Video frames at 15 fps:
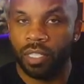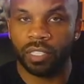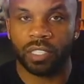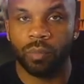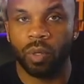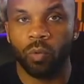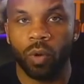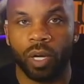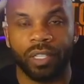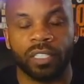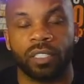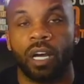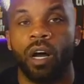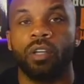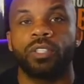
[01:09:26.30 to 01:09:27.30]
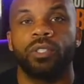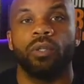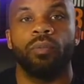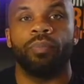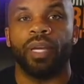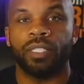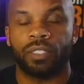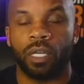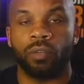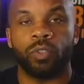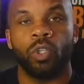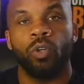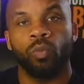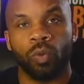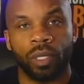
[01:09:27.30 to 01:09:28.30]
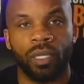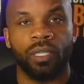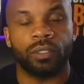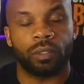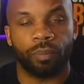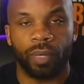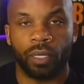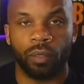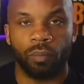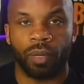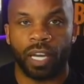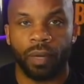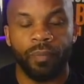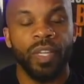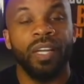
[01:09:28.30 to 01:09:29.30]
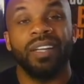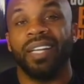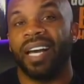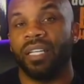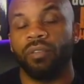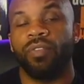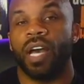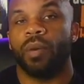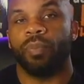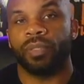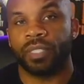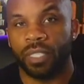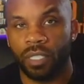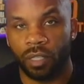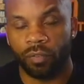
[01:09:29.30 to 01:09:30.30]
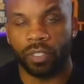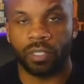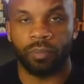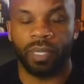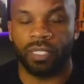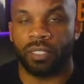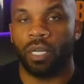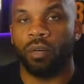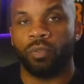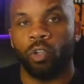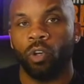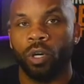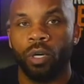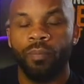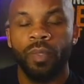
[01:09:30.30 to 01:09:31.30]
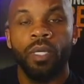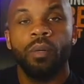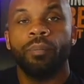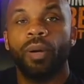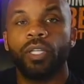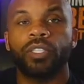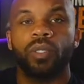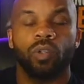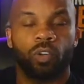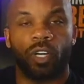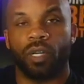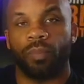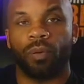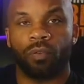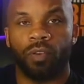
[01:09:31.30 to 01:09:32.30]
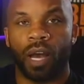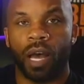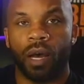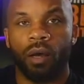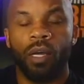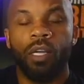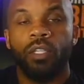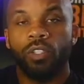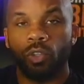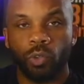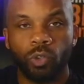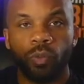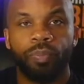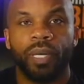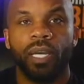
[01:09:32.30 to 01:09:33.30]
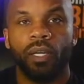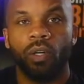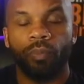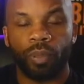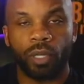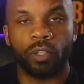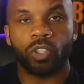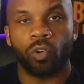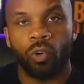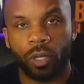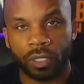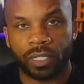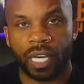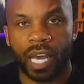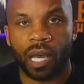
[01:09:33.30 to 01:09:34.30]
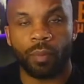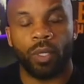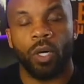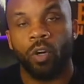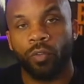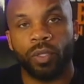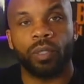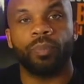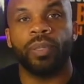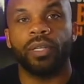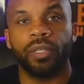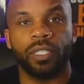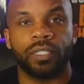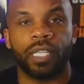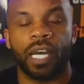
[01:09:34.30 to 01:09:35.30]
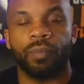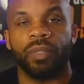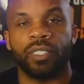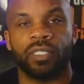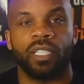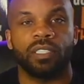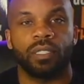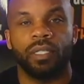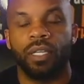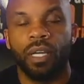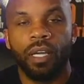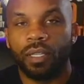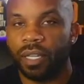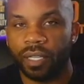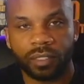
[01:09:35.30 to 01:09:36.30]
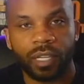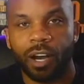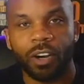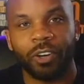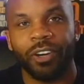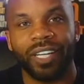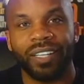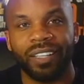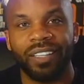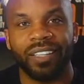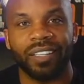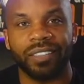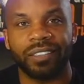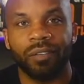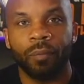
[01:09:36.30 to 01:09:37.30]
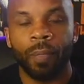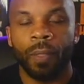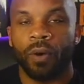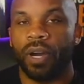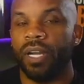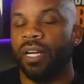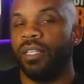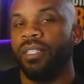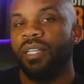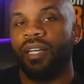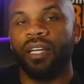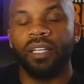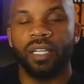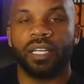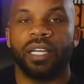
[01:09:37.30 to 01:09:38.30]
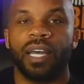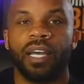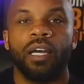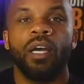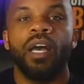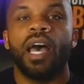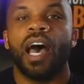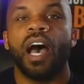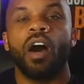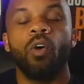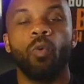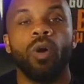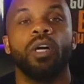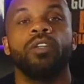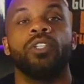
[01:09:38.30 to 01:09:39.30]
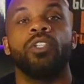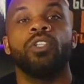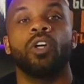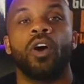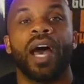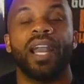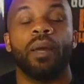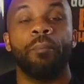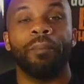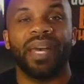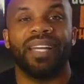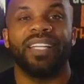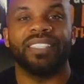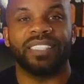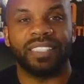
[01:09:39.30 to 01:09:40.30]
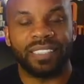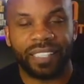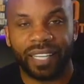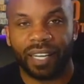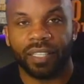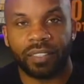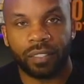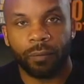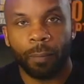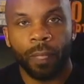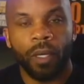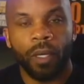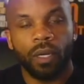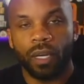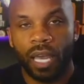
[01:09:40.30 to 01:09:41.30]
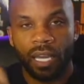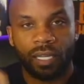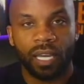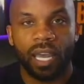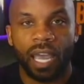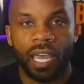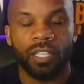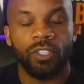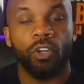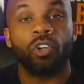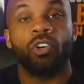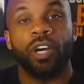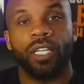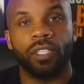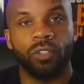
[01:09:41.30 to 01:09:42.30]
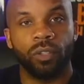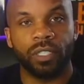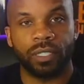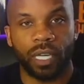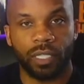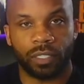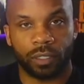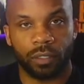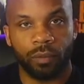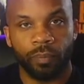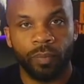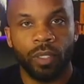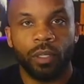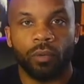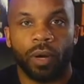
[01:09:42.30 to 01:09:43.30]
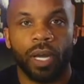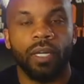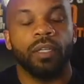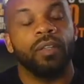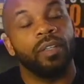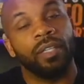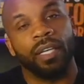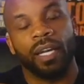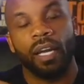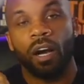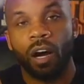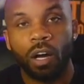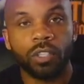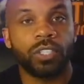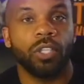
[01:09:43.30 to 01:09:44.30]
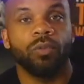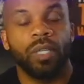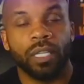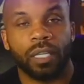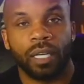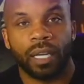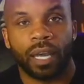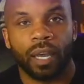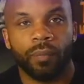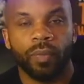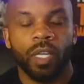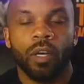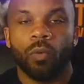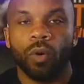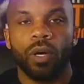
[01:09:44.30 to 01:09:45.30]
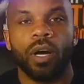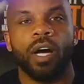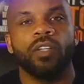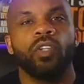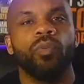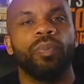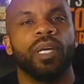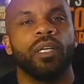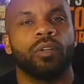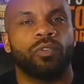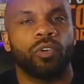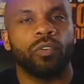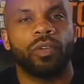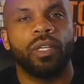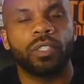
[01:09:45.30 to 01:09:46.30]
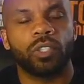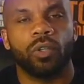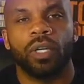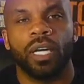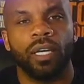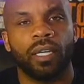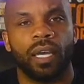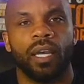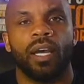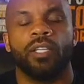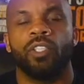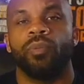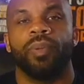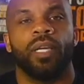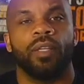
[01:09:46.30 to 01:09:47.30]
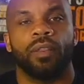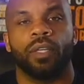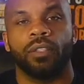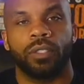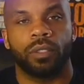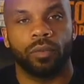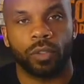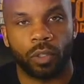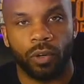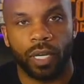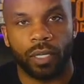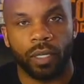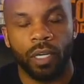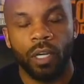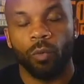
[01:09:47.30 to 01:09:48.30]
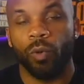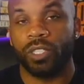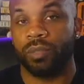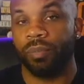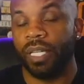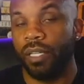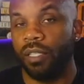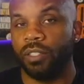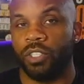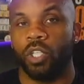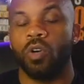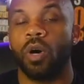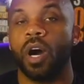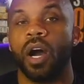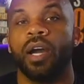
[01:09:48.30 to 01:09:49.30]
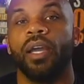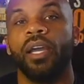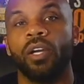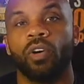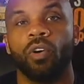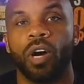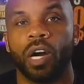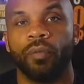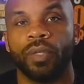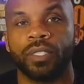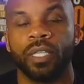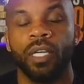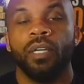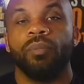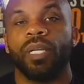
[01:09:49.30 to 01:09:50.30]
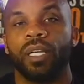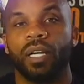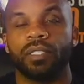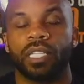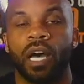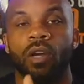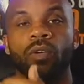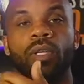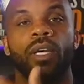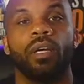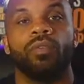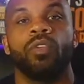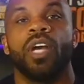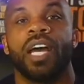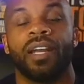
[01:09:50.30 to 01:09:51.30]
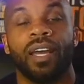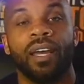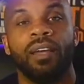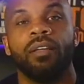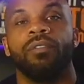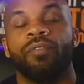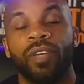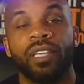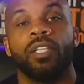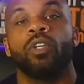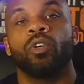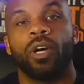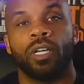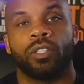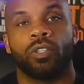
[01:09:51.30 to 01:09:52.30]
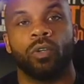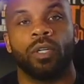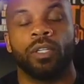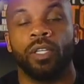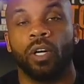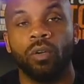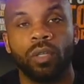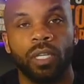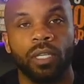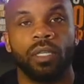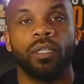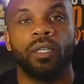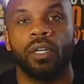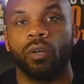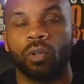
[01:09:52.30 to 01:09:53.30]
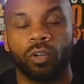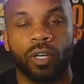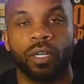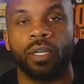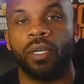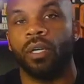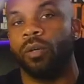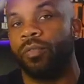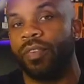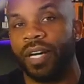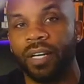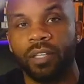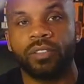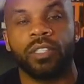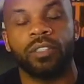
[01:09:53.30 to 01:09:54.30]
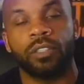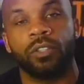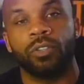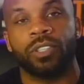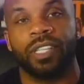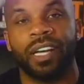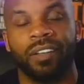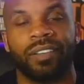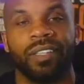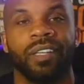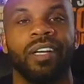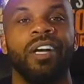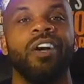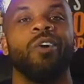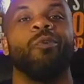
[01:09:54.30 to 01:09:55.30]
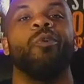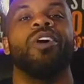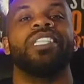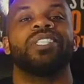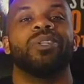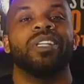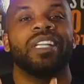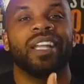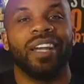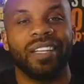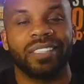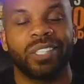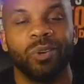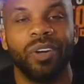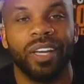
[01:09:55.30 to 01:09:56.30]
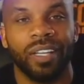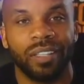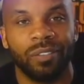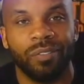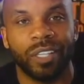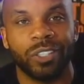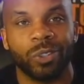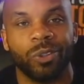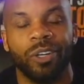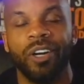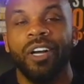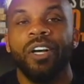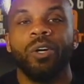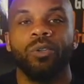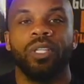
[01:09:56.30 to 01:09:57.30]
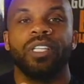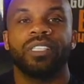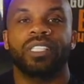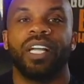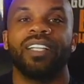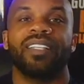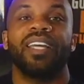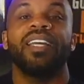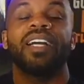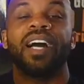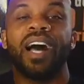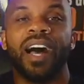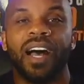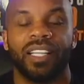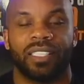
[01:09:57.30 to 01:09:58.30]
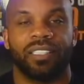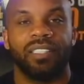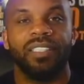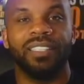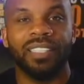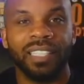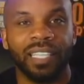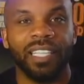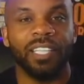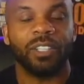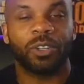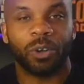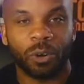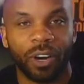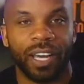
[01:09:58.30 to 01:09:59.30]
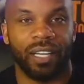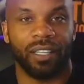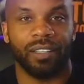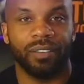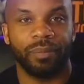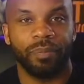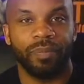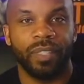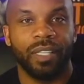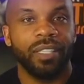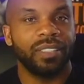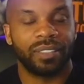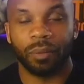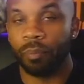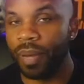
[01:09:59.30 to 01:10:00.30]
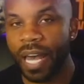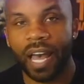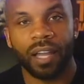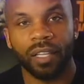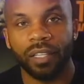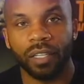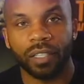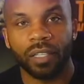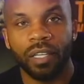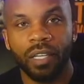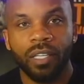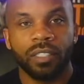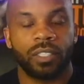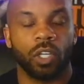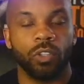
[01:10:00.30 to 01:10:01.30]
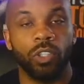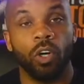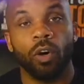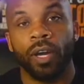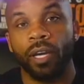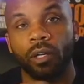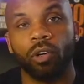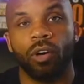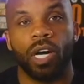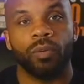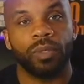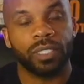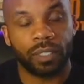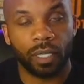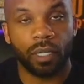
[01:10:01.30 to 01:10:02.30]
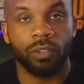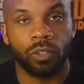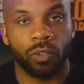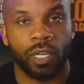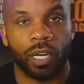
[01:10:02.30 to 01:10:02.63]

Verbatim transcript: That's number one. It's also based off your willingness to pay them back. ninety-five percent of it's based off your personal credit profile. Do you pay your bills on time and over the period of time? Essentially, that's all credit is. All right. Uh, then they're looking at how well do you know how to manage debt? A K A your credit utilization, right? Then they also looking at, well, are you being frivolous or A K A are you being thirsty for credit? Which means your hard inquiries, because I don't care if you had an eight fifty credit score, no lender, no creditor, no financial institution out there want to lend to an individual who looks like they constantly need credit. Mm. It's a bad look. So your inquiries tells you